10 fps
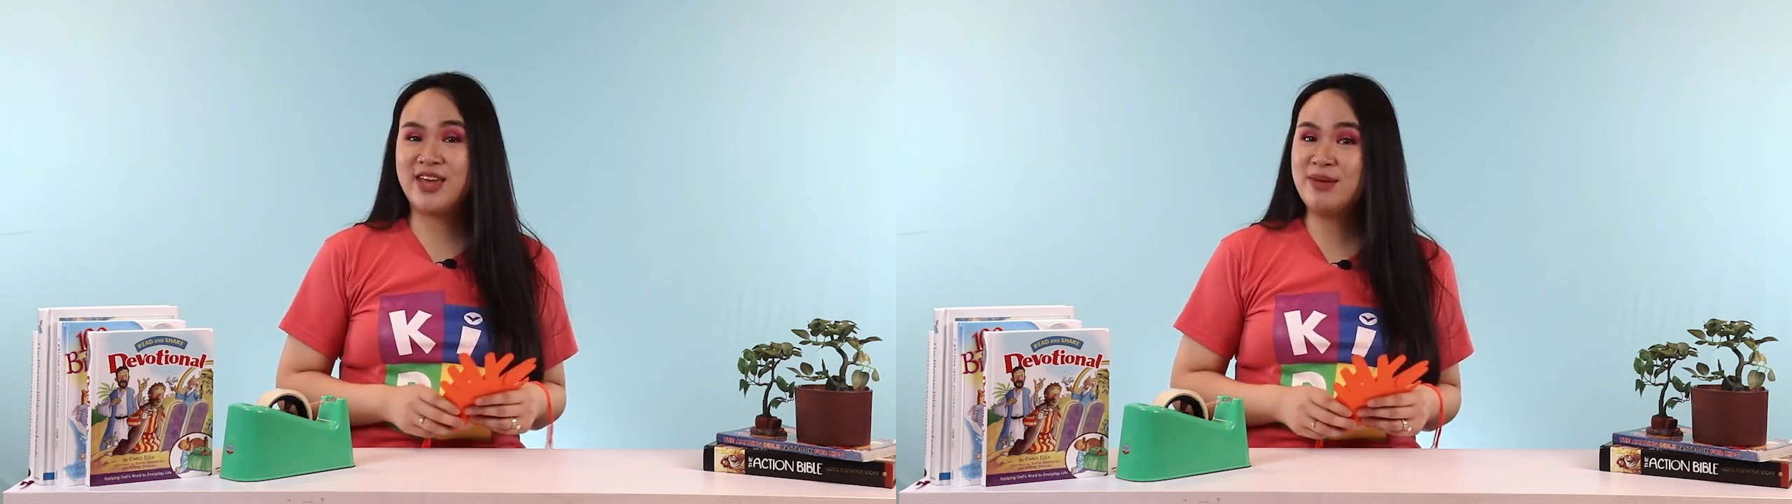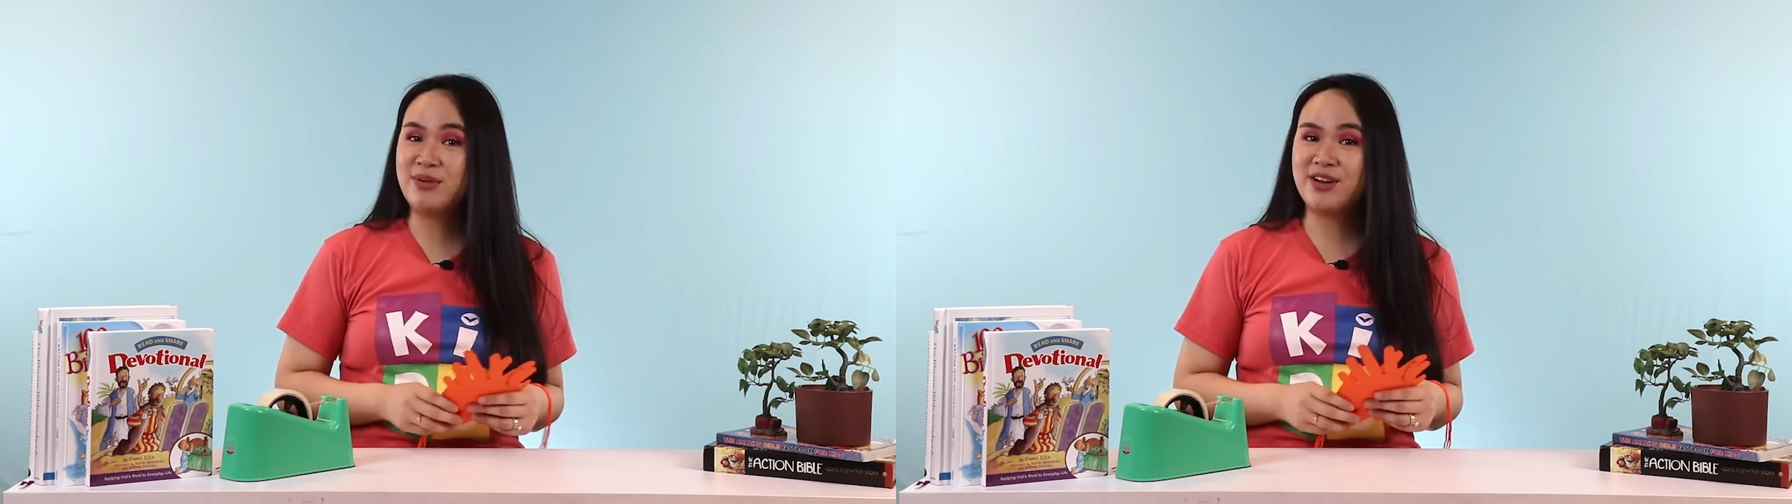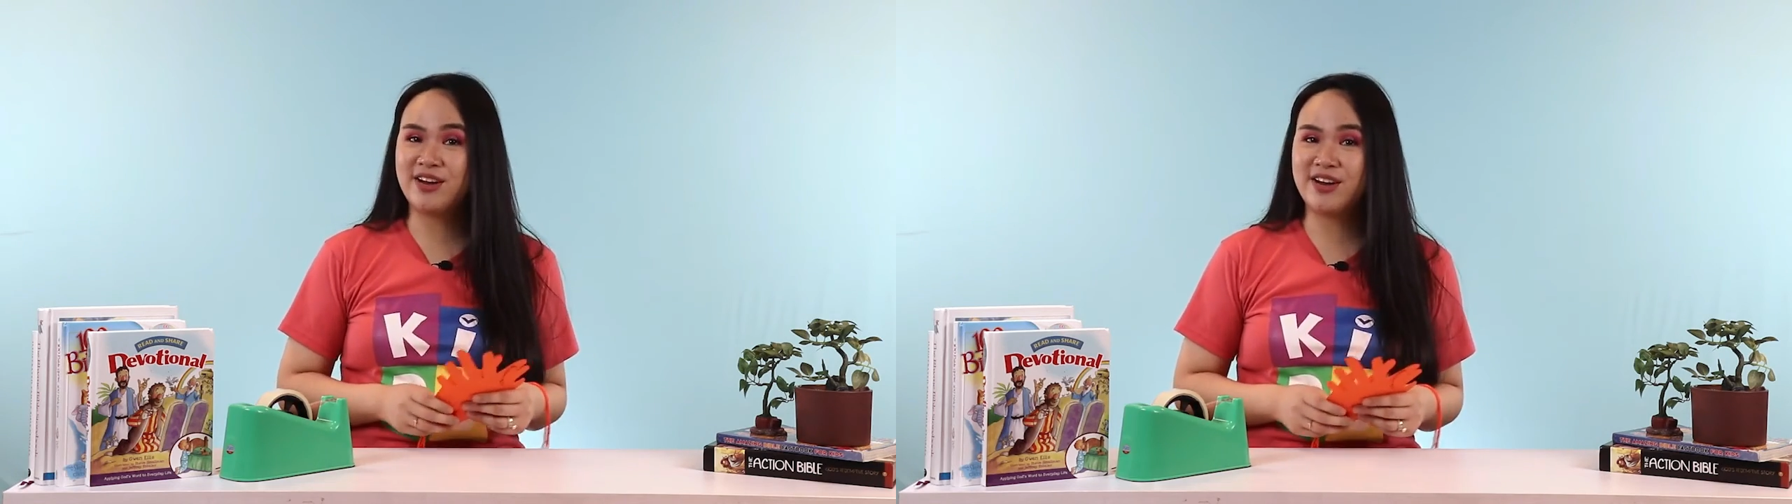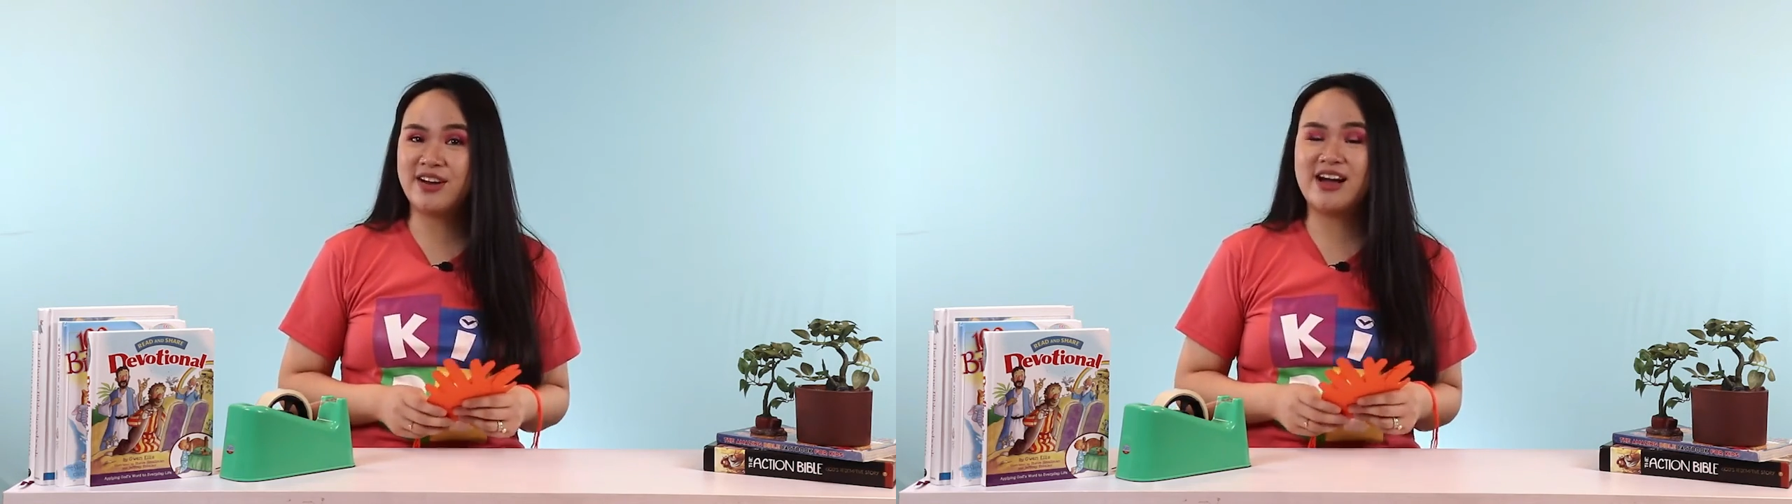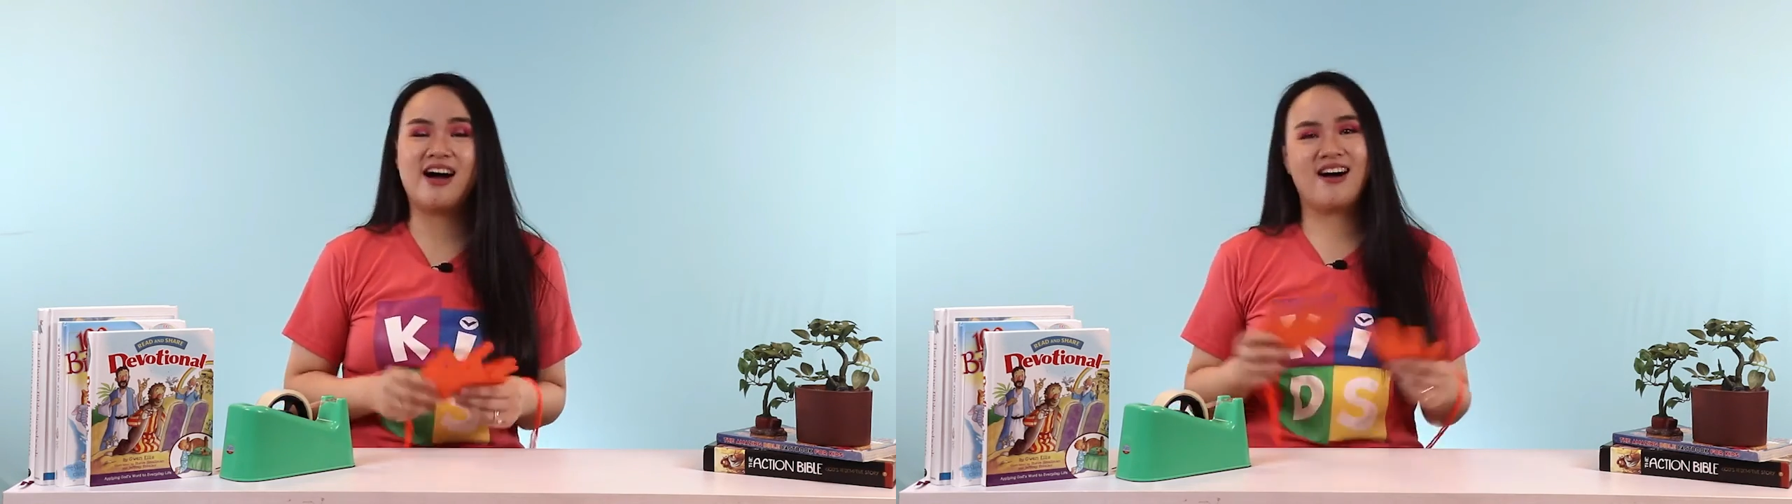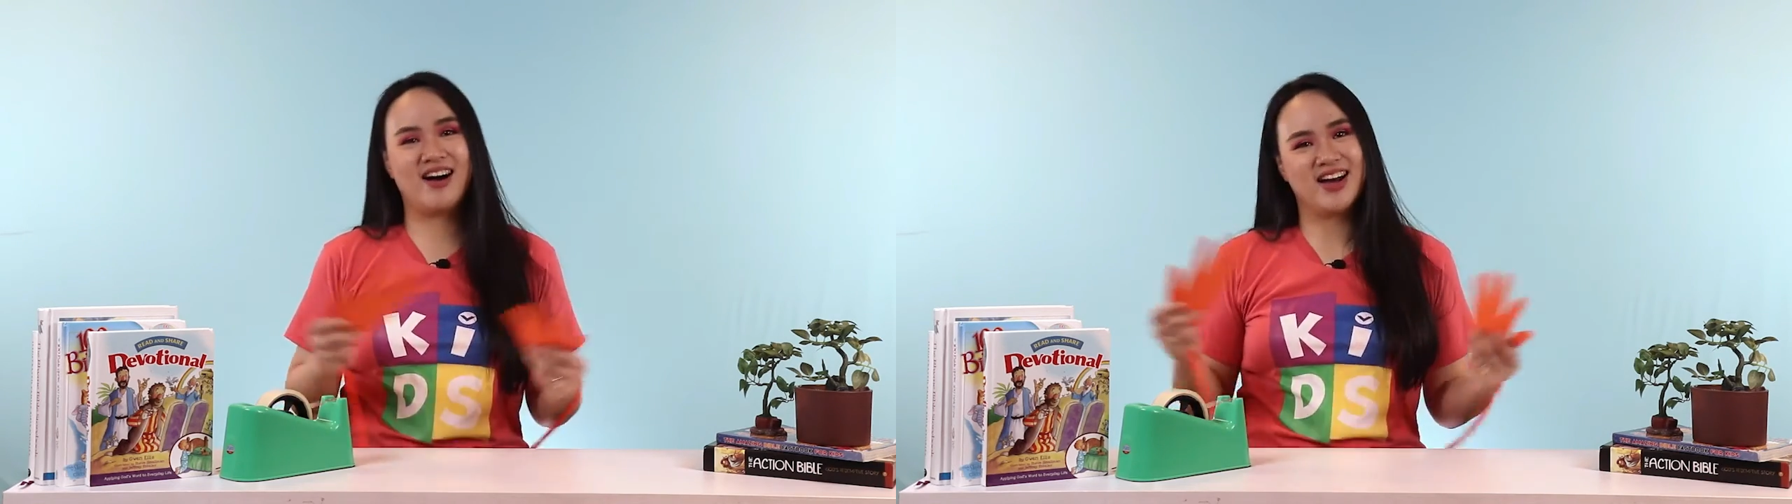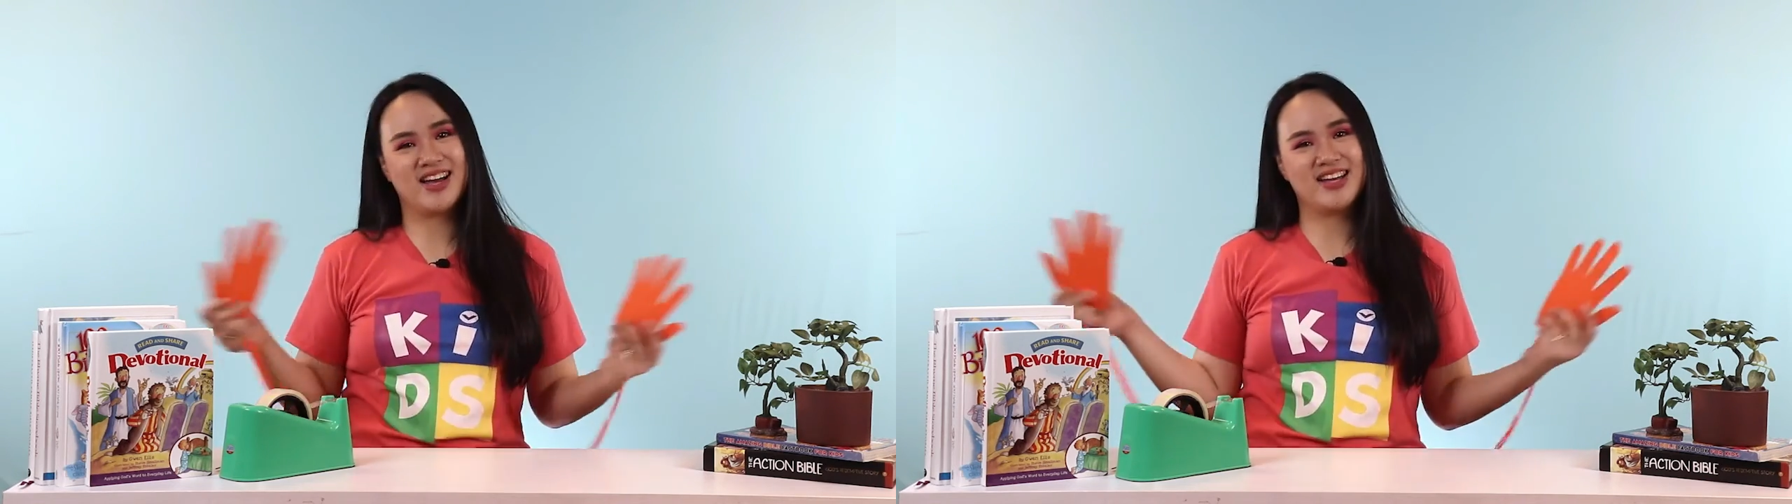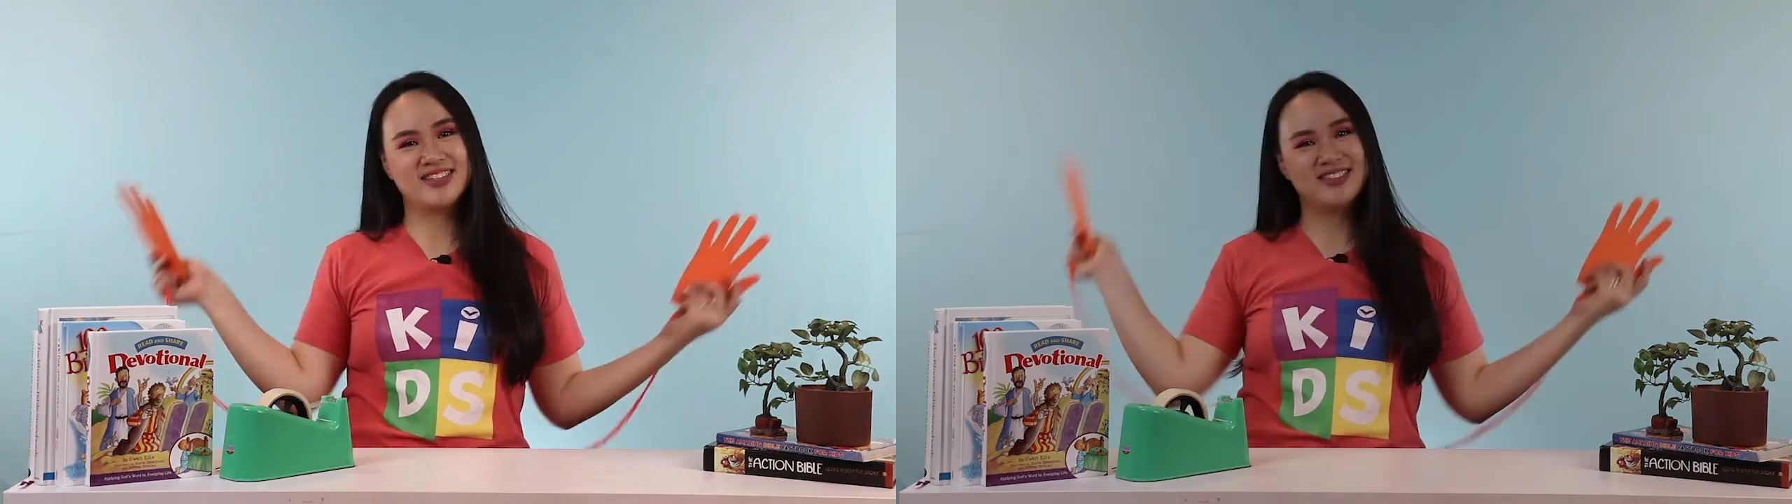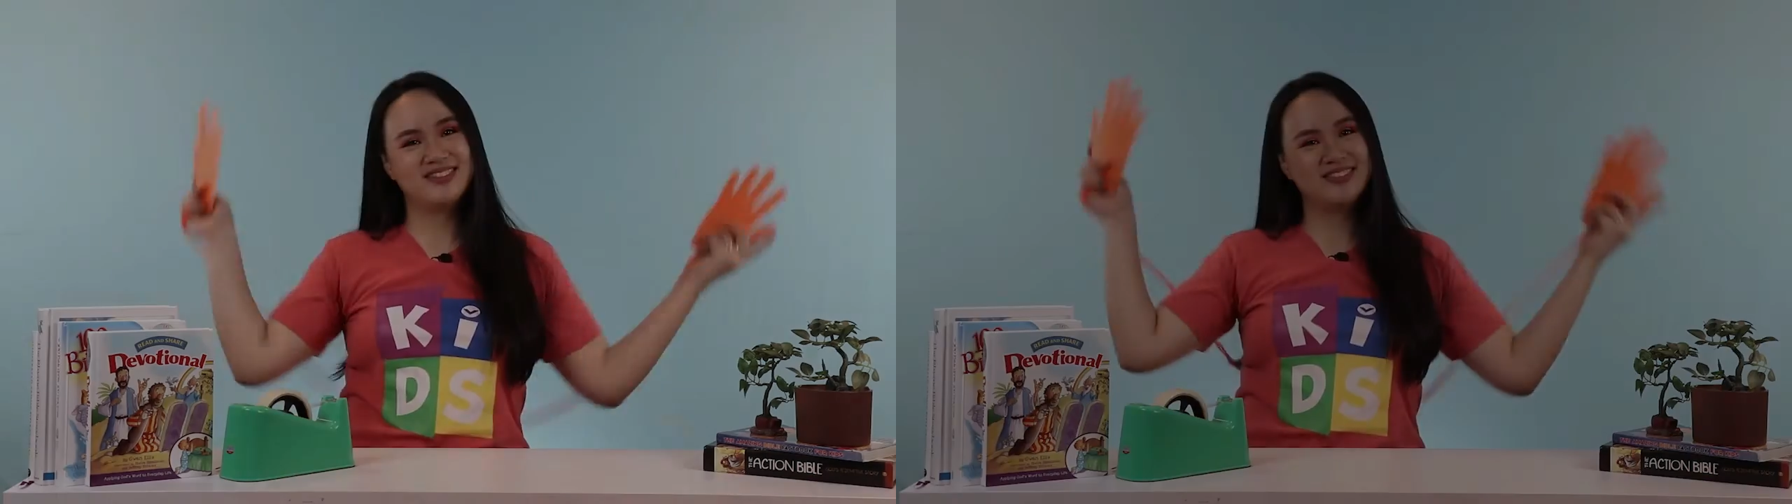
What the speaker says: him or her a hug.